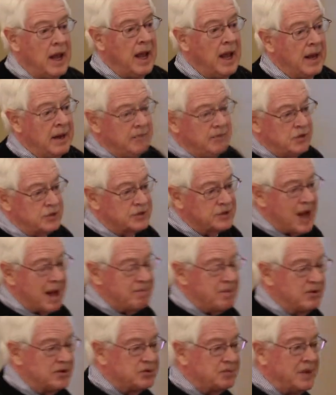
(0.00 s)
And if you
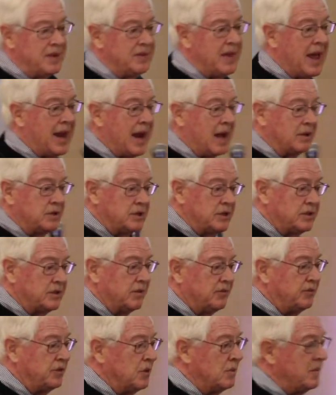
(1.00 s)
stop and spin that out just
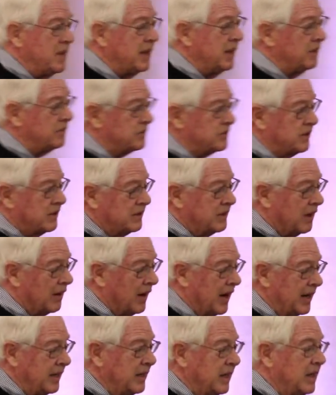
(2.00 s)
a few minutes, all
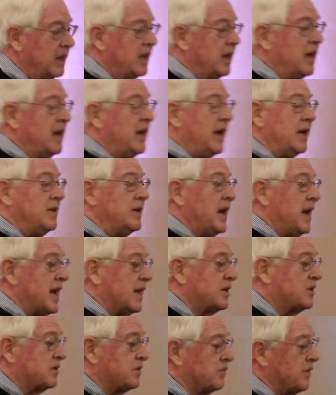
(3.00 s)
right, in the
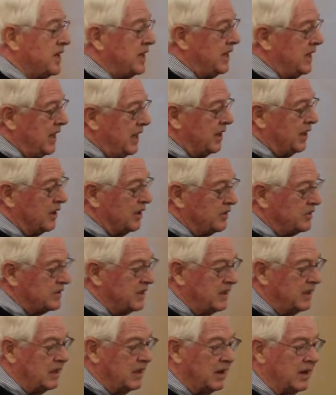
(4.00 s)
next 3 years,
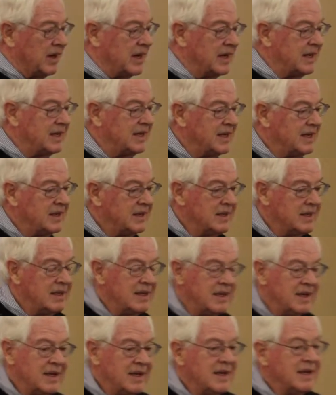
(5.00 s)
all right,
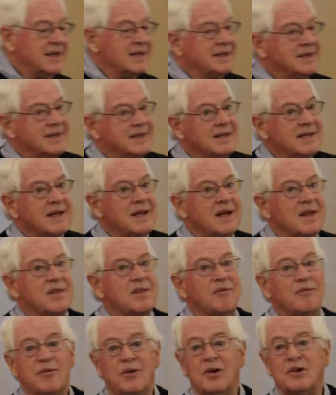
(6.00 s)

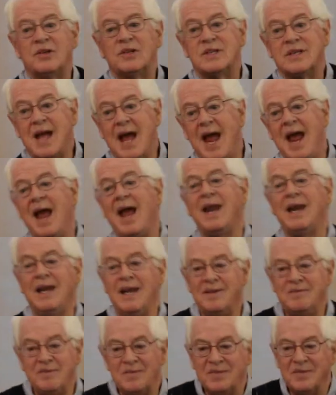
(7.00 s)
the first 10